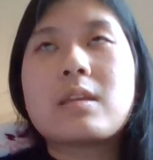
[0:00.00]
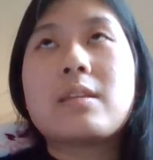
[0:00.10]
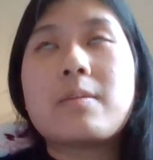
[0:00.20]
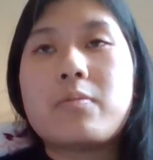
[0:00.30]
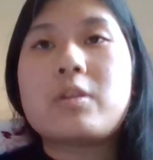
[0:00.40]

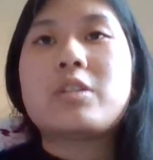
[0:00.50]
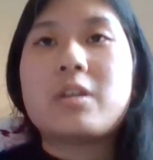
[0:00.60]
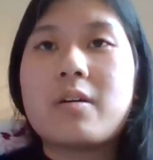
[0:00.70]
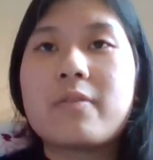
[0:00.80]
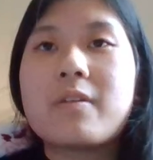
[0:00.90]
the
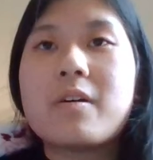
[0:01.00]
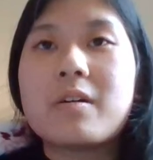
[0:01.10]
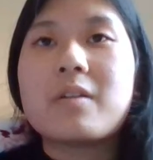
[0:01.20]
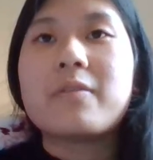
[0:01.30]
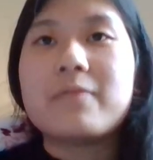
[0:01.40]
bridging
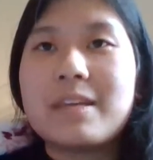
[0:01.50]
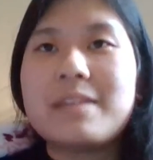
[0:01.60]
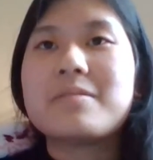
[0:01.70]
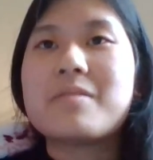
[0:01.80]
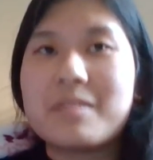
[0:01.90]
of
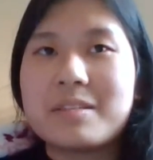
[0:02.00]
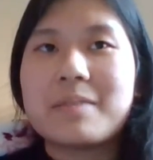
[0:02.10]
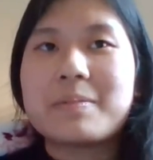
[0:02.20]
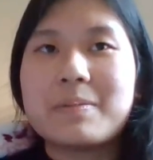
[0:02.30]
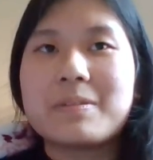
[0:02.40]
these
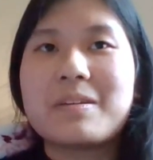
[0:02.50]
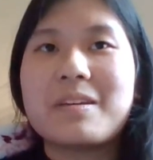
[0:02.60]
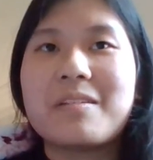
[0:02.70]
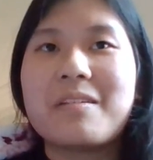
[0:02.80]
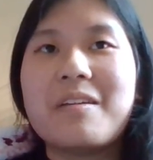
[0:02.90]
concepts
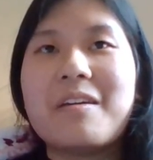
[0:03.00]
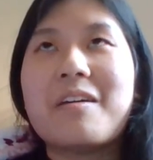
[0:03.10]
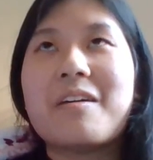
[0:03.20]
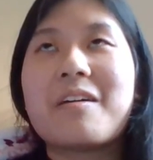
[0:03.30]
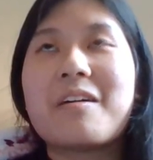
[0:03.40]
between
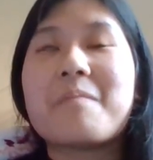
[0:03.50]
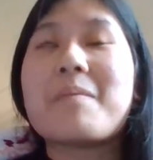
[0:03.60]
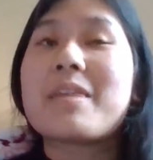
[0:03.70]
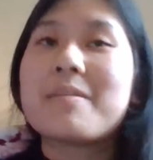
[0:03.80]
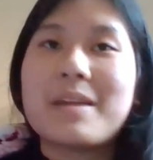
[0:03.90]

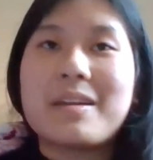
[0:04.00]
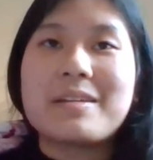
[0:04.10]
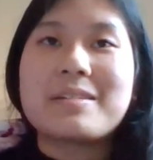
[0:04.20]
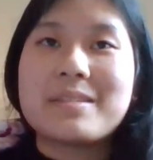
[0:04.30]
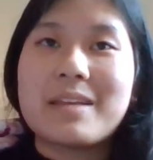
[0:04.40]

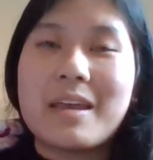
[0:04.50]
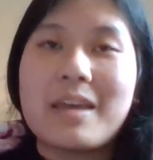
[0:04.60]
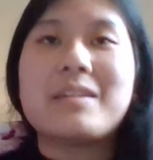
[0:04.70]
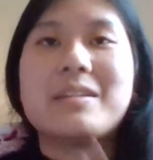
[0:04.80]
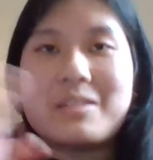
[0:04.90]
mathematics
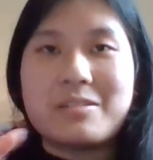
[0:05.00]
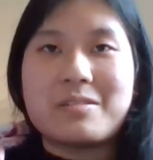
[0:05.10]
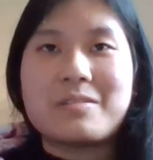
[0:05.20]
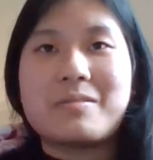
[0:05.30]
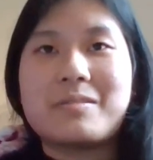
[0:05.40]
and
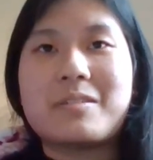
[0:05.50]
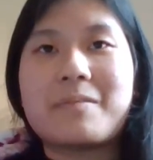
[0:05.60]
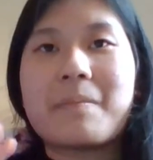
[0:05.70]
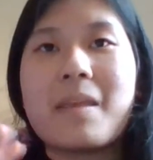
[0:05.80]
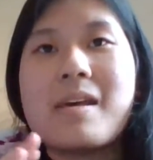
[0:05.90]
Indigenous culture.
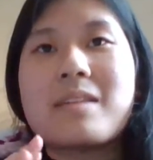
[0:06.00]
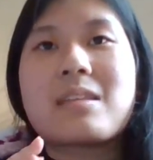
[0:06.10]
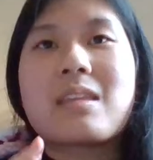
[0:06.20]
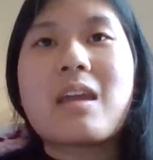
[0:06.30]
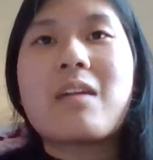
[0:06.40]

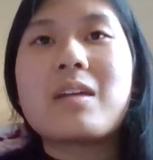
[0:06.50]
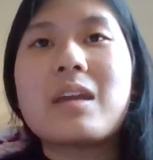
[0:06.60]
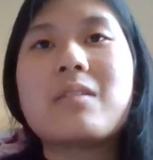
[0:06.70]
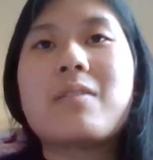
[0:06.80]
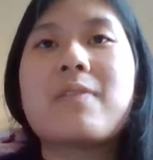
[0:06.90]
The
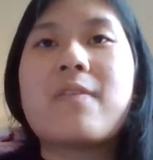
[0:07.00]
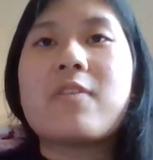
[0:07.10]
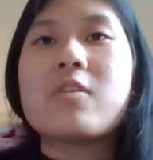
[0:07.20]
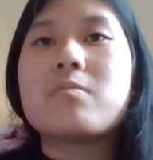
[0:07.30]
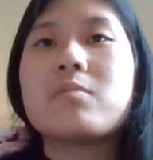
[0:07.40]
narrator of the
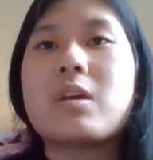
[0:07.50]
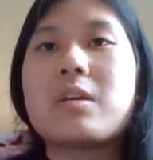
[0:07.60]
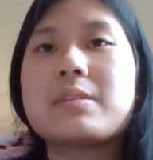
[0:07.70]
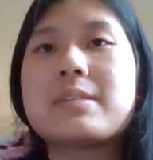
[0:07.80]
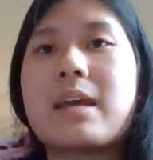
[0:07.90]
film
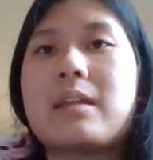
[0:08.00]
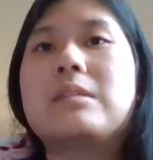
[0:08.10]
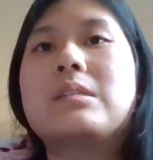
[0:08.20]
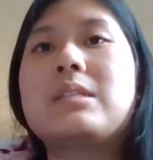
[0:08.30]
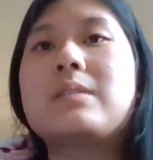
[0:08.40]
notes that
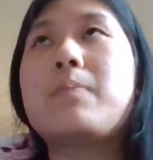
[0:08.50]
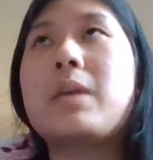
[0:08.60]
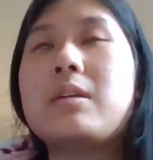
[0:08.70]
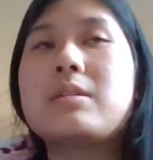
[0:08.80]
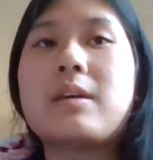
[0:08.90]
the
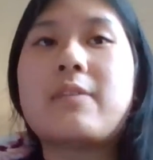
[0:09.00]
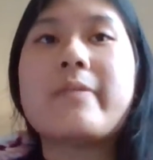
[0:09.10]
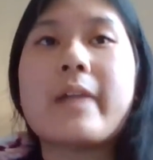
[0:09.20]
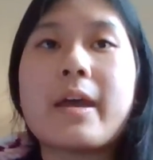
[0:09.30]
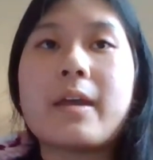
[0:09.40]
spears are
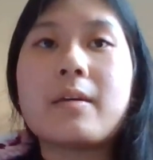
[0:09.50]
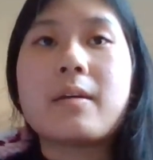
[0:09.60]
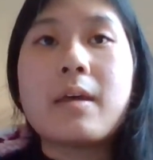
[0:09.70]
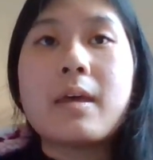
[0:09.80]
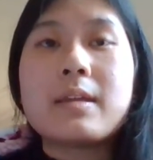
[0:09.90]
flying.
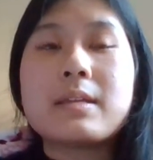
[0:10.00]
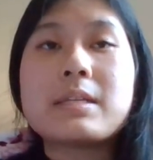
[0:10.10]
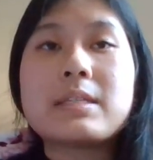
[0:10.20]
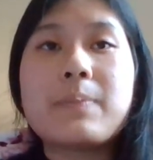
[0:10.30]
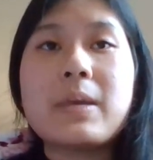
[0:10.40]

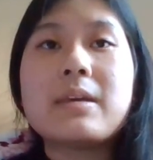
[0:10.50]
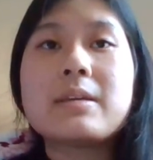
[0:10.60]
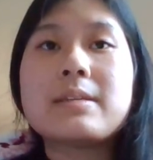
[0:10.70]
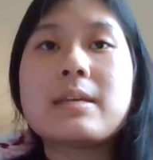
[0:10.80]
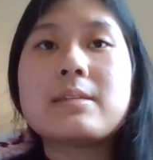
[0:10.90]
The
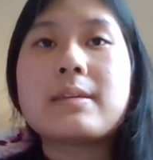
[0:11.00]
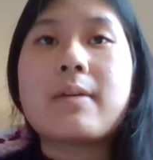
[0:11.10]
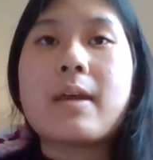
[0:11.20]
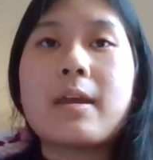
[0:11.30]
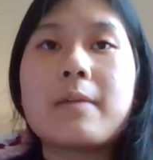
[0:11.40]
spears
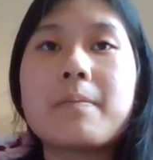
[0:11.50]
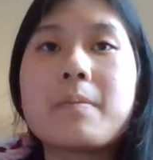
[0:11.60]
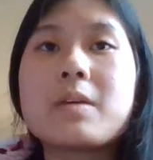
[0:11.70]
integrate